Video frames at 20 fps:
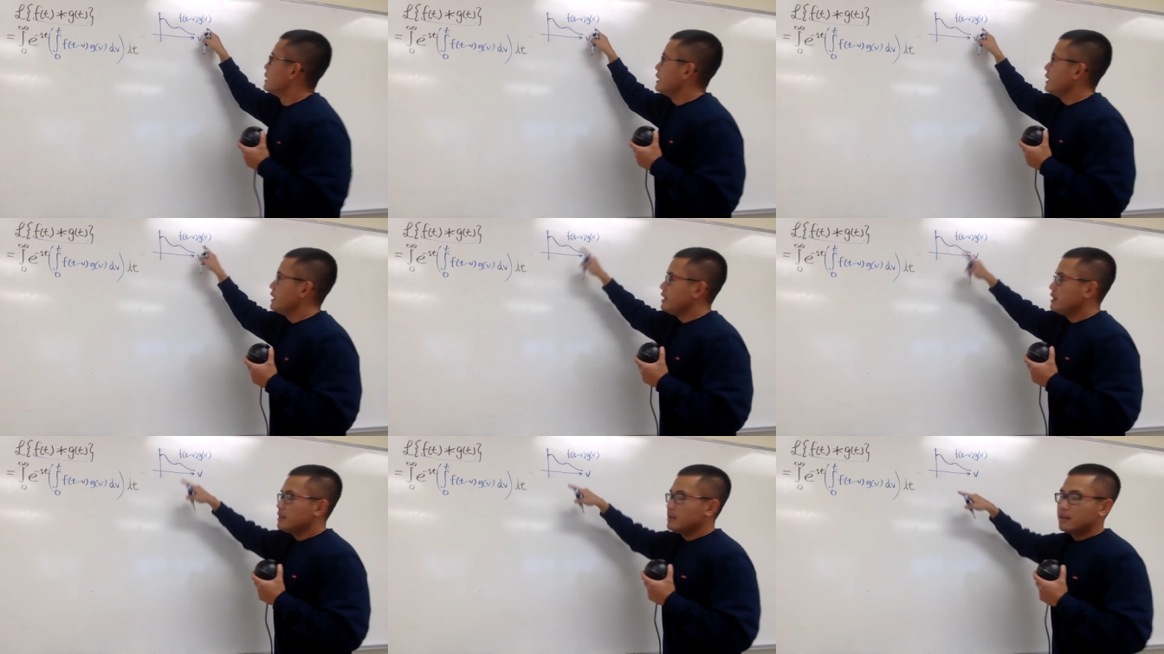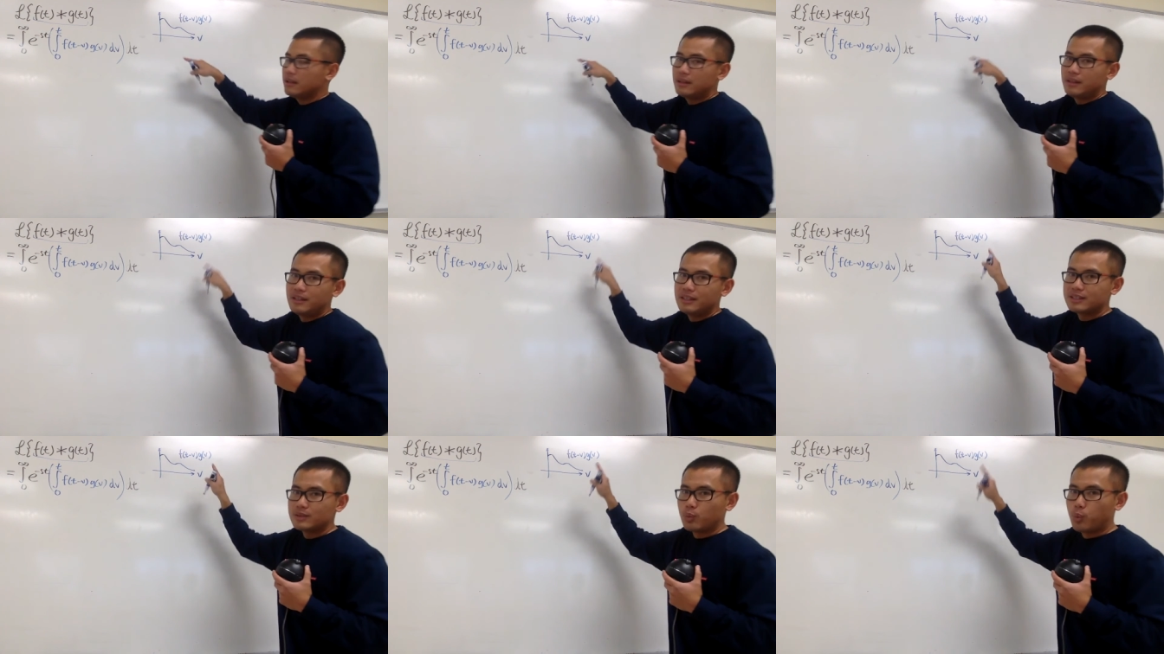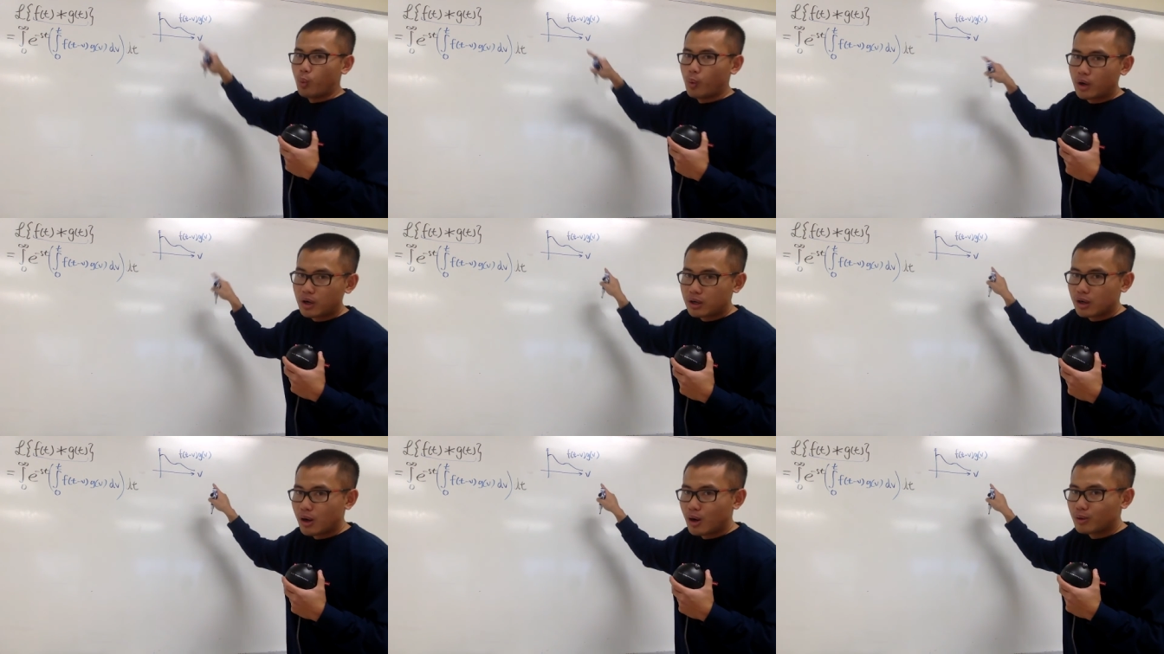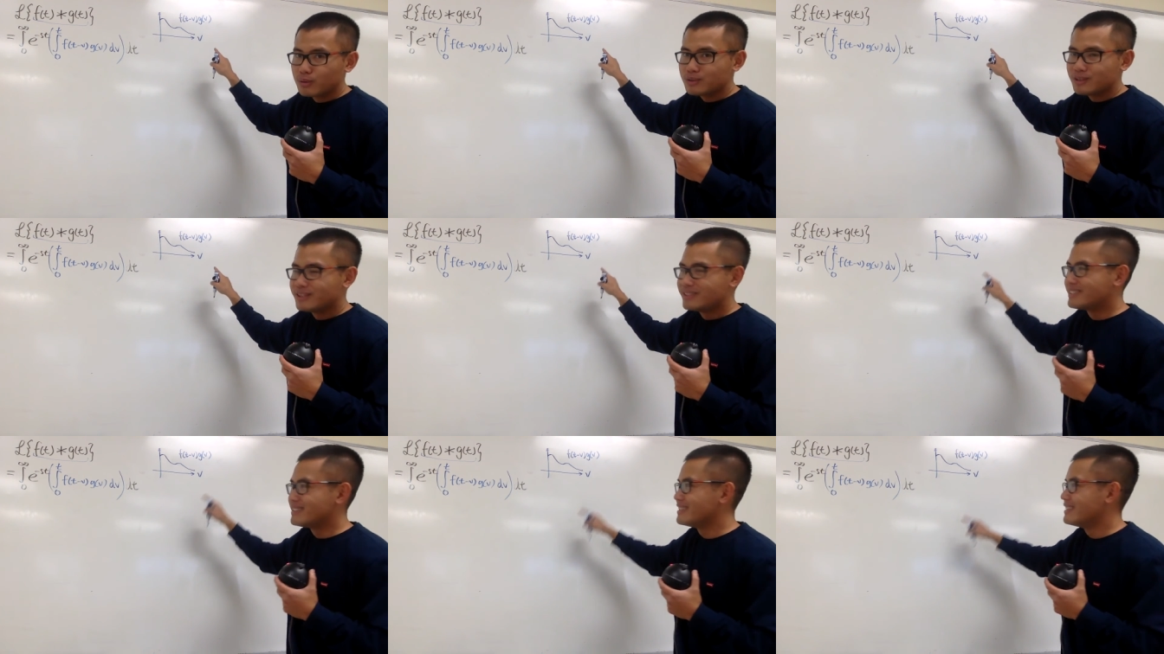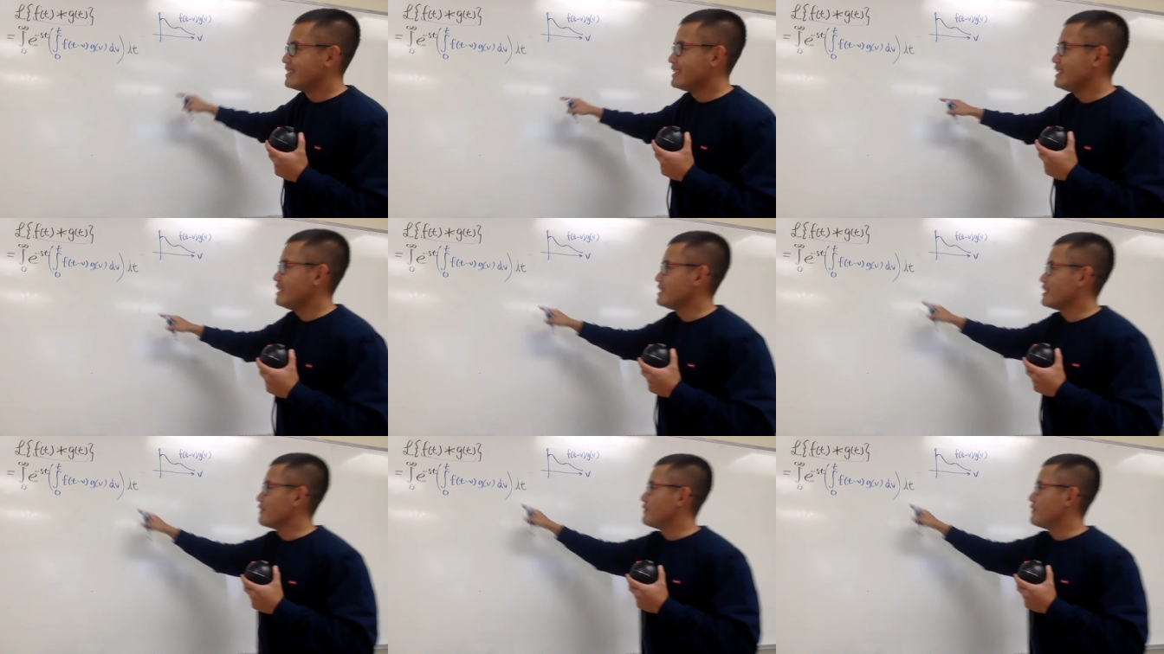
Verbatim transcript: in this world, in